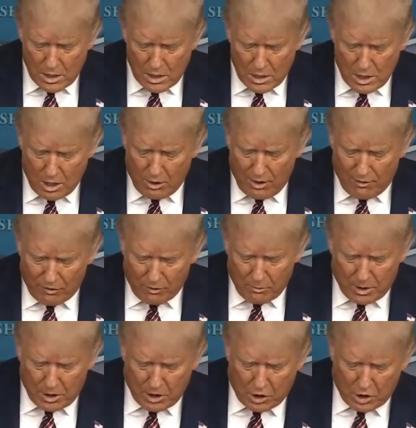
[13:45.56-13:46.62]
They don't have the
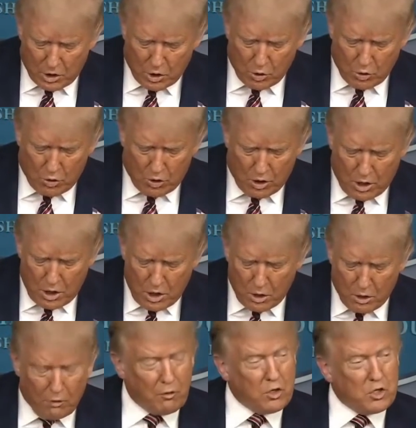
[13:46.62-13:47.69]
money to do the
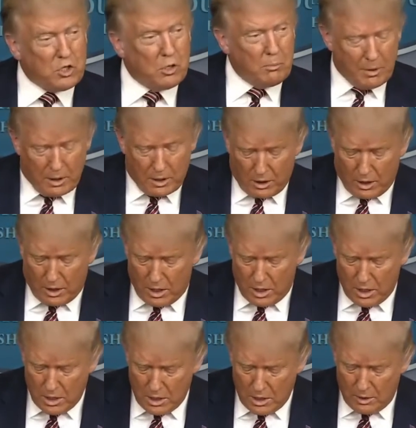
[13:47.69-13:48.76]
universal
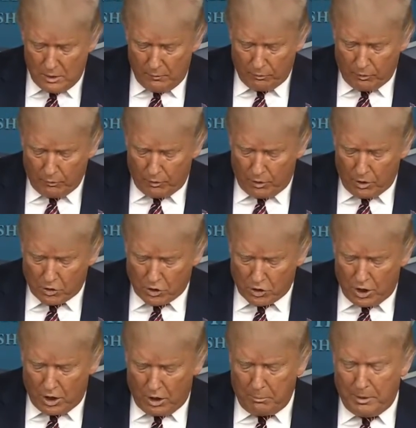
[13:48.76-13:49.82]
mail-in votes.
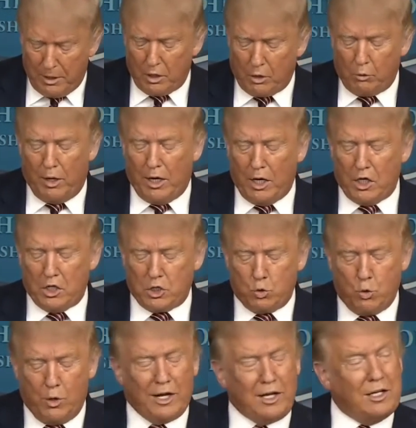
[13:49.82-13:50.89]
It'll be the greatest
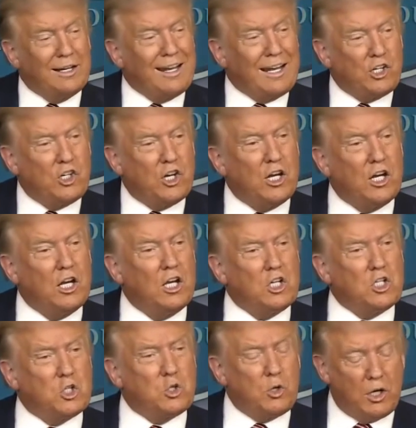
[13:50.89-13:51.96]
rigged election in
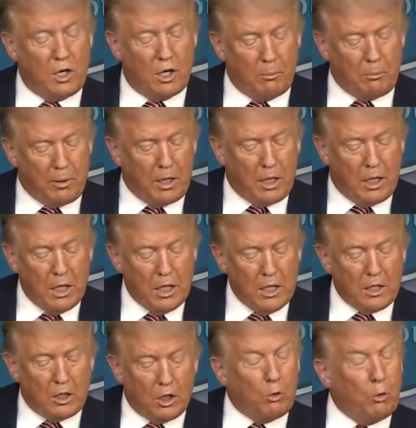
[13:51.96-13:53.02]
history. It'll be
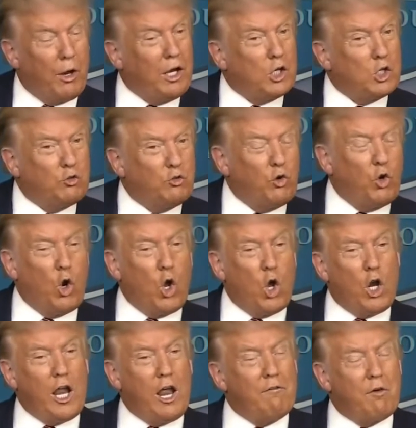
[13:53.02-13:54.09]
the greatest
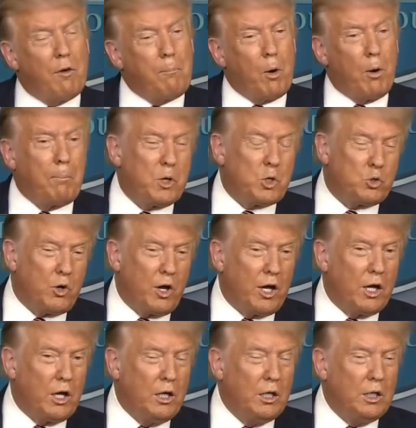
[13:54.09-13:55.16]
fraud ever
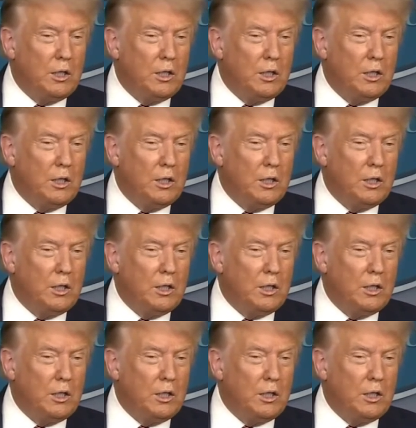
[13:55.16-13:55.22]
perpetrated,